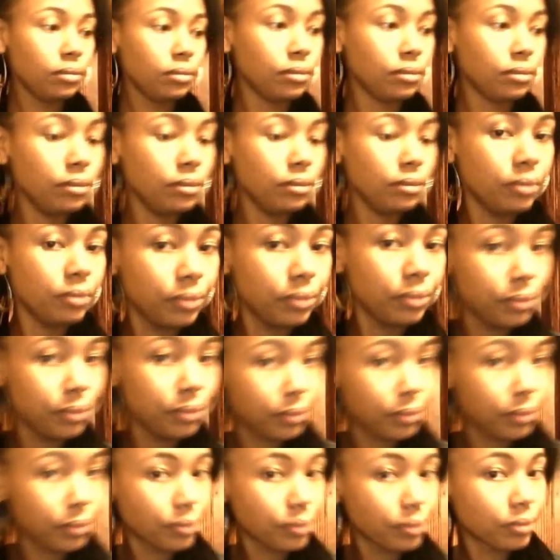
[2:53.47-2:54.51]

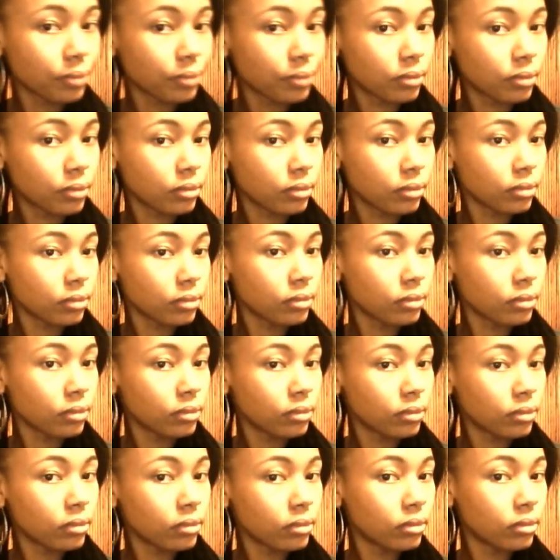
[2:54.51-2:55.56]

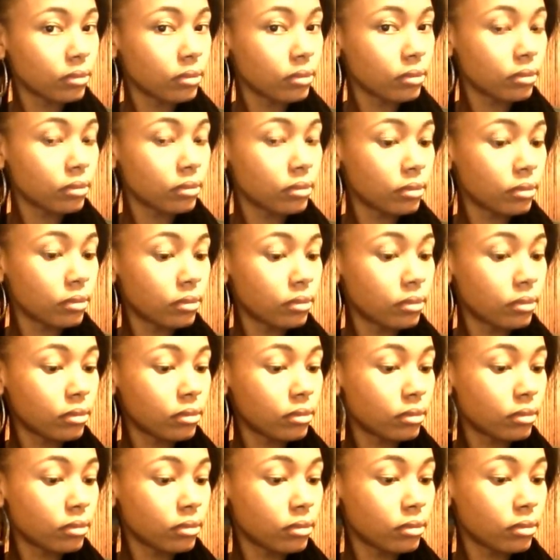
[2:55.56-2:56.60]

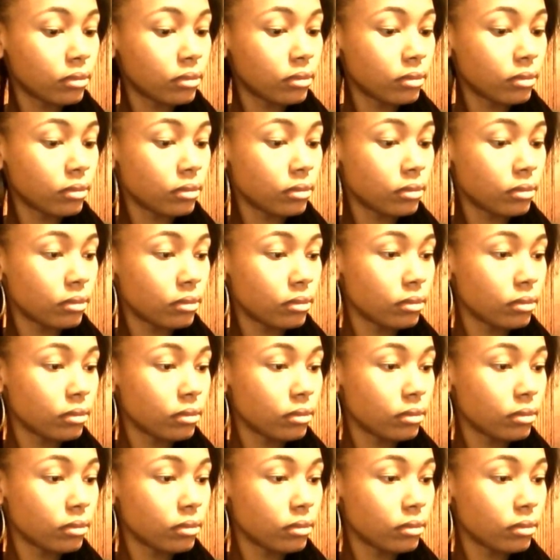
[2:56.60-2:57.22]
(no one is talking)